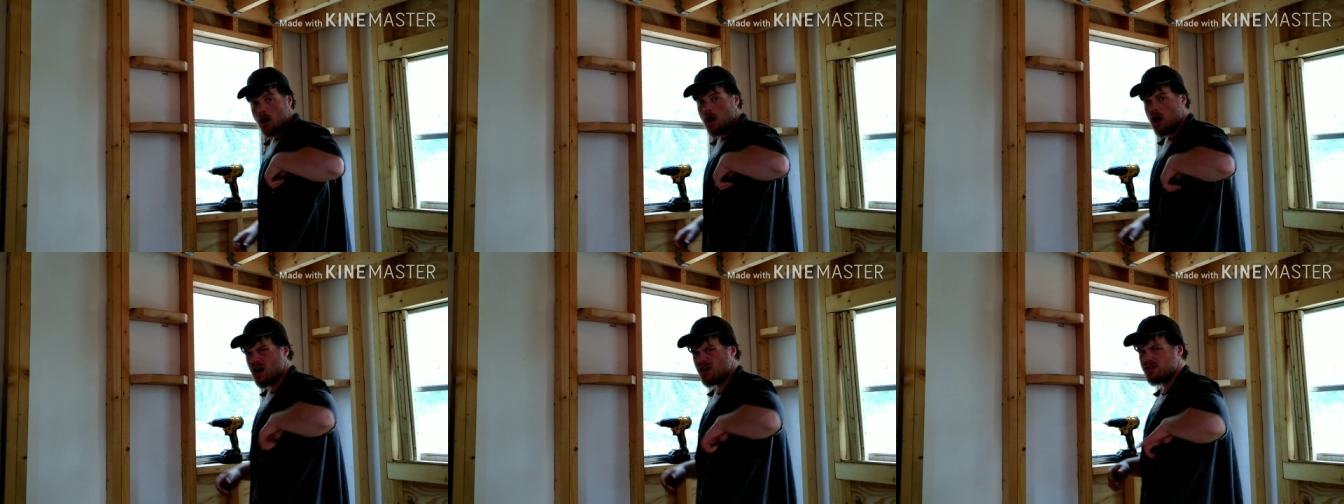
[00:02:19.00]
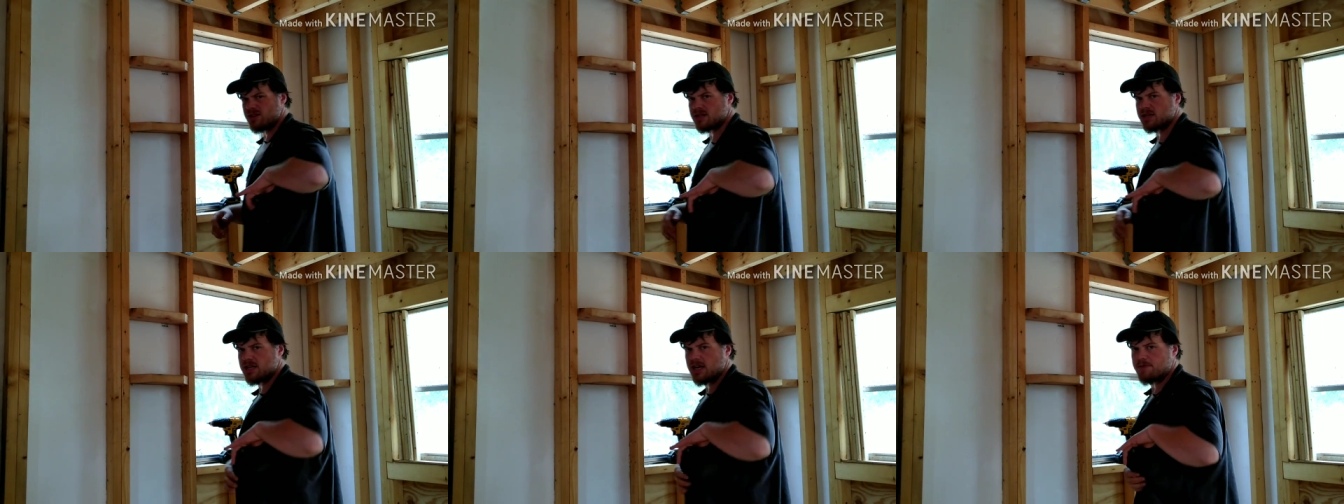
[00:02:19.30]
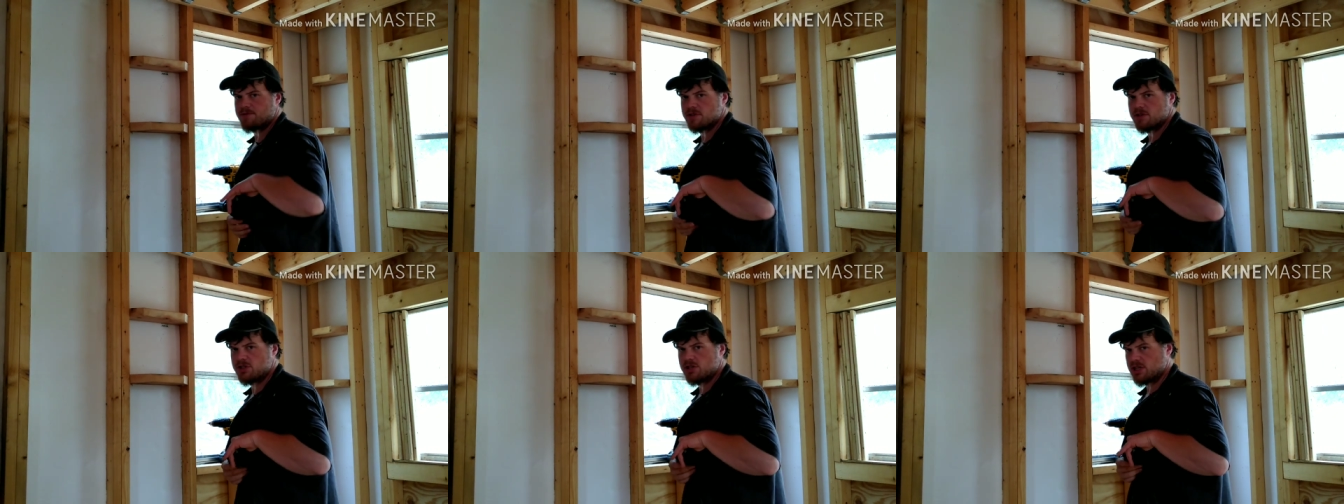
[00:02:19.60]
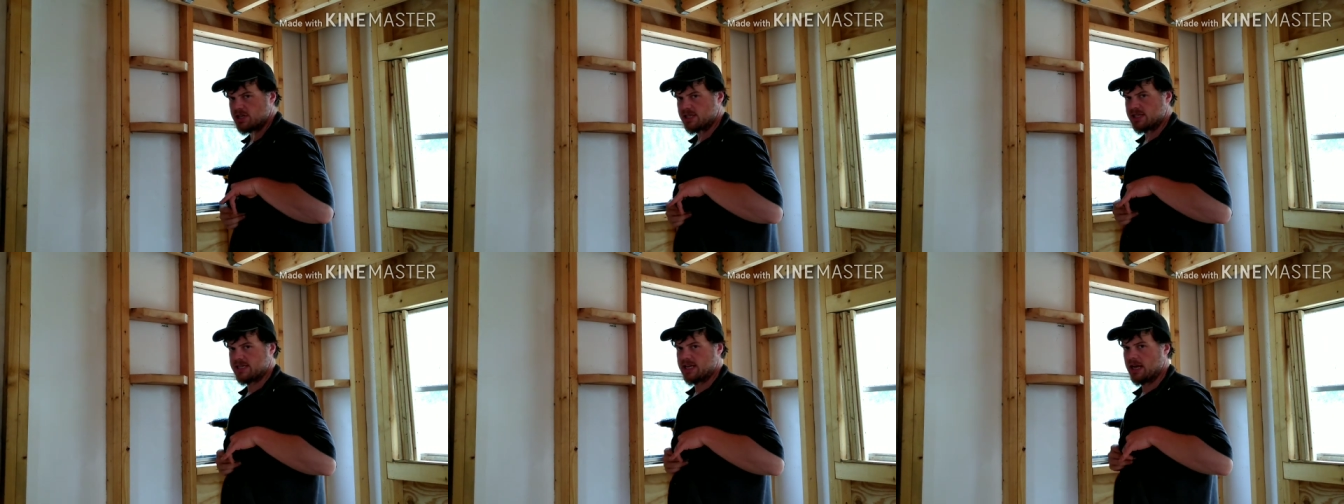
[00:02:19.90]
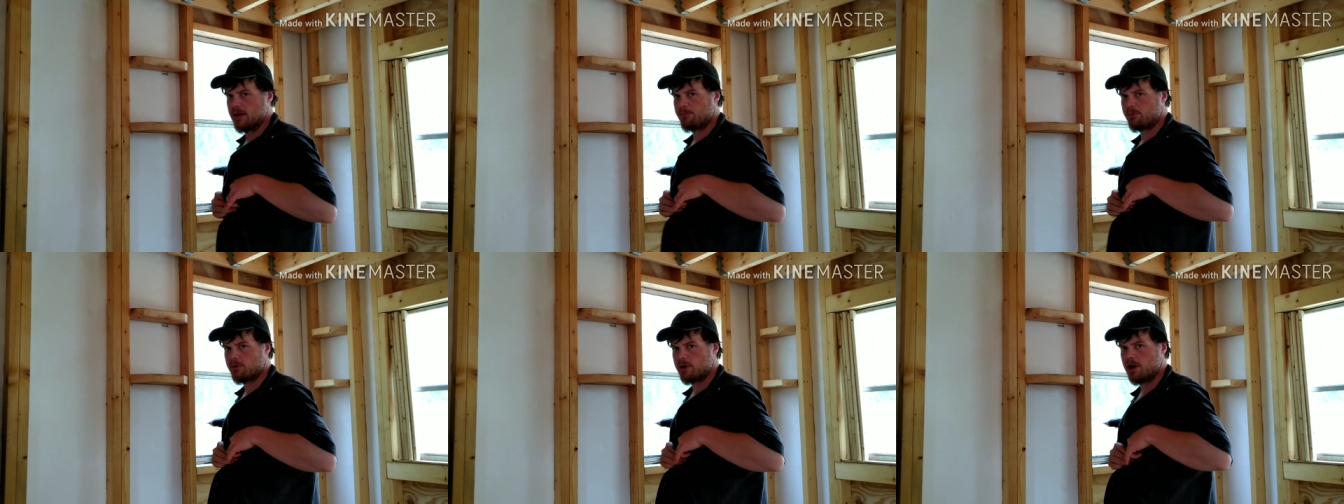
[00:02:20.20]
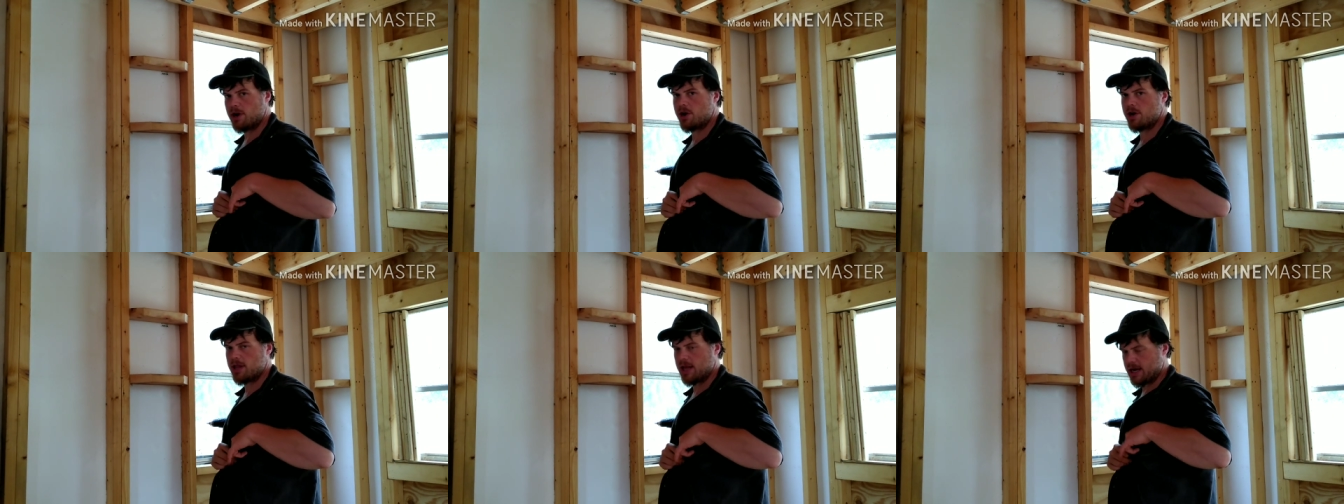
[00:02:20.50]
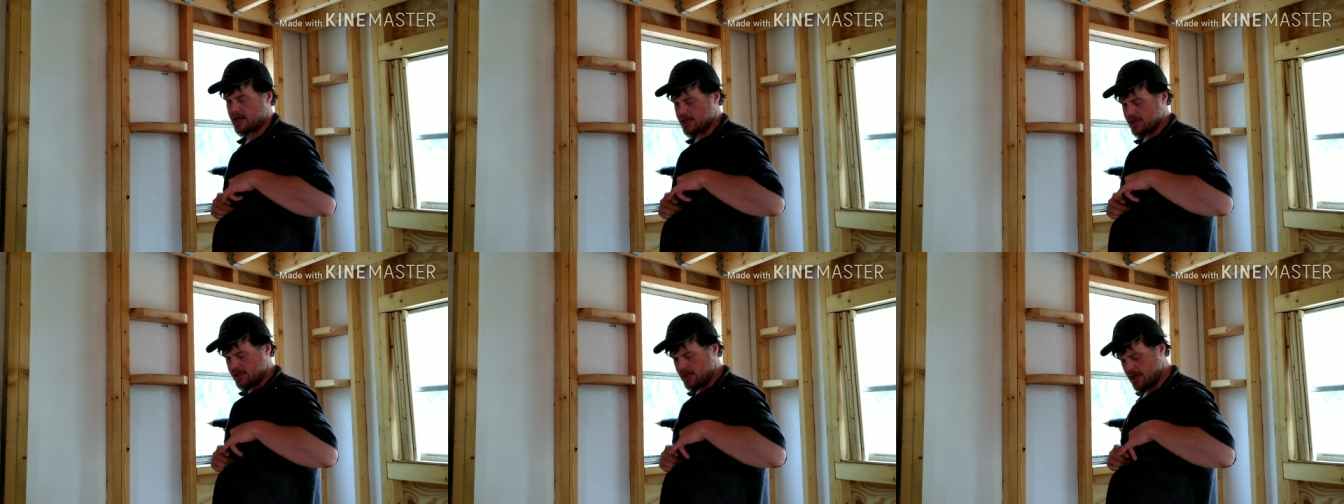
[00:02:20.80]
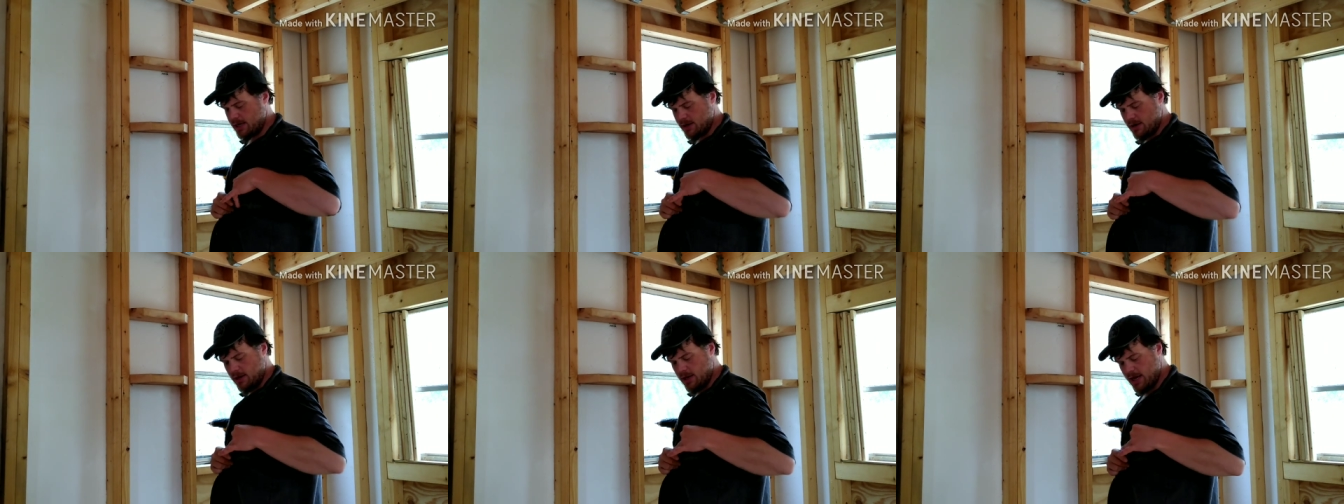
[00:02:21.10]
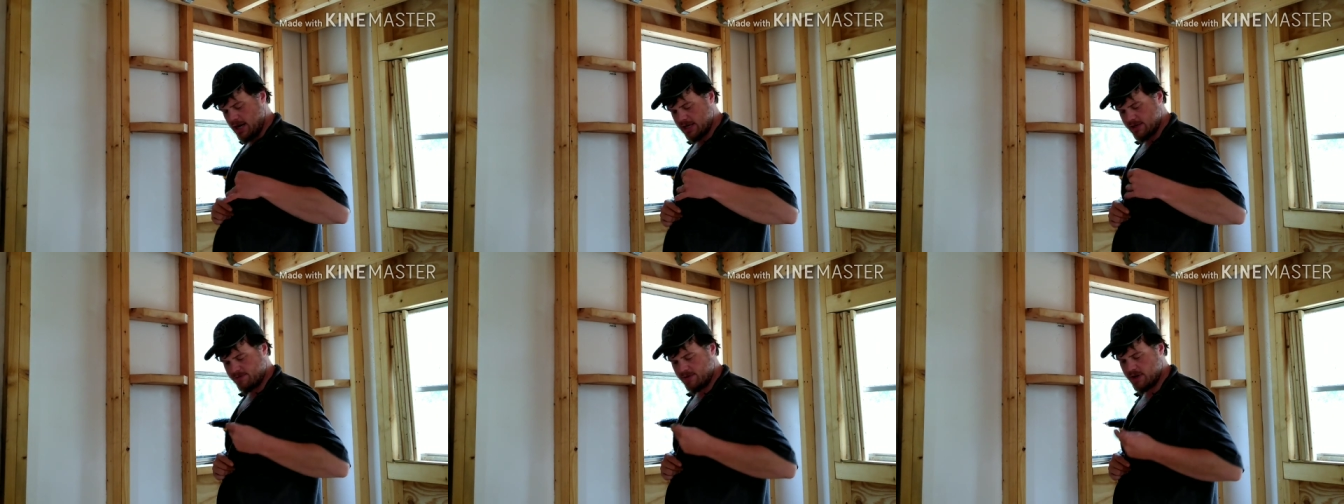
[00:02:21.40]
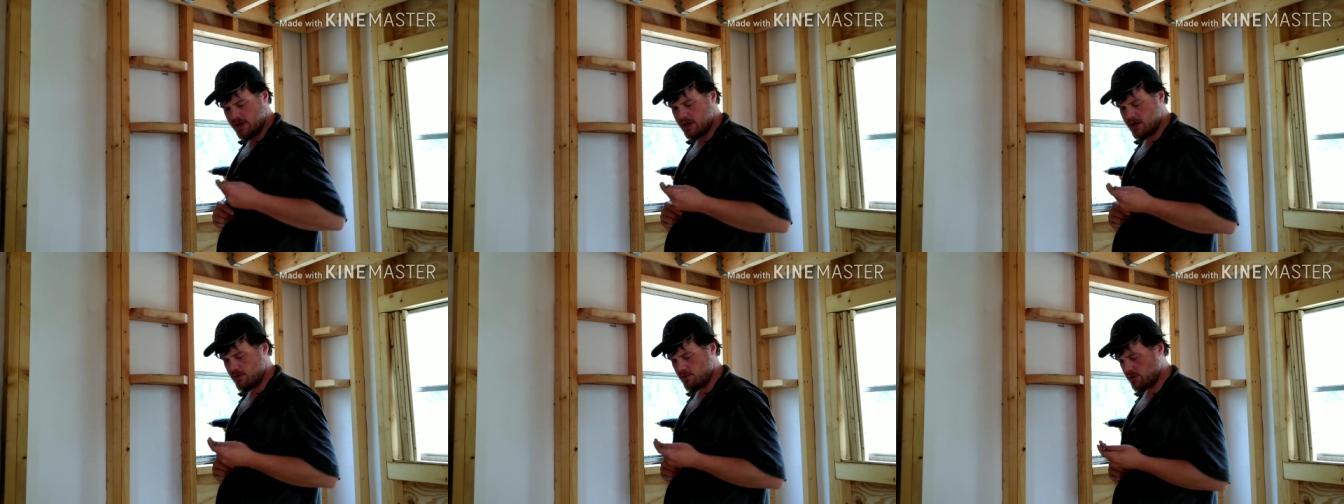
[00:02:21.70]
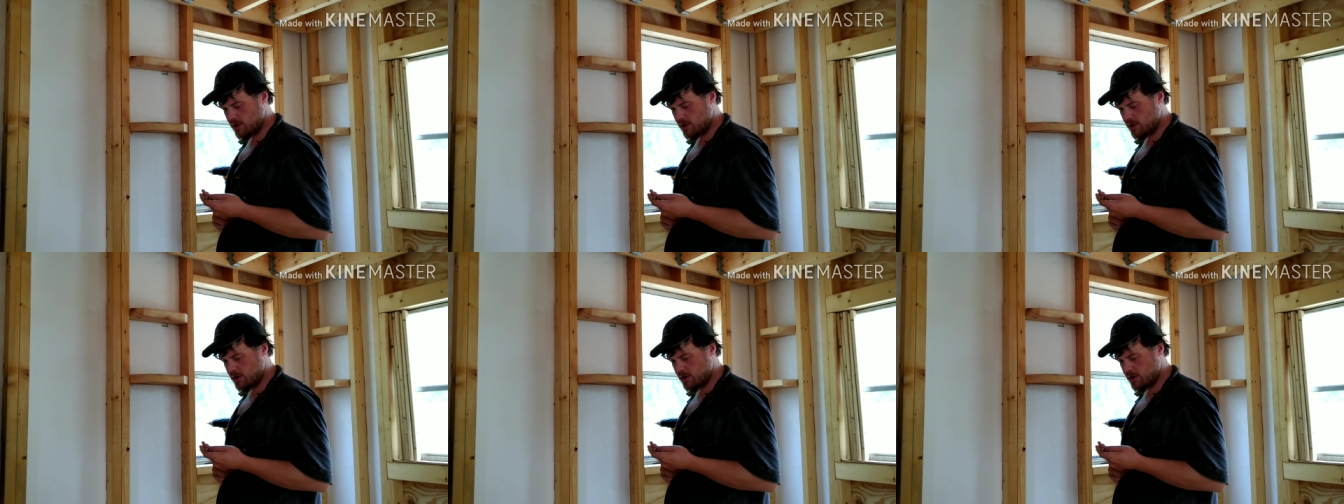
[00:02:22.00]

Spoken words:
All this stuff is just temporary. Like I said in our last video,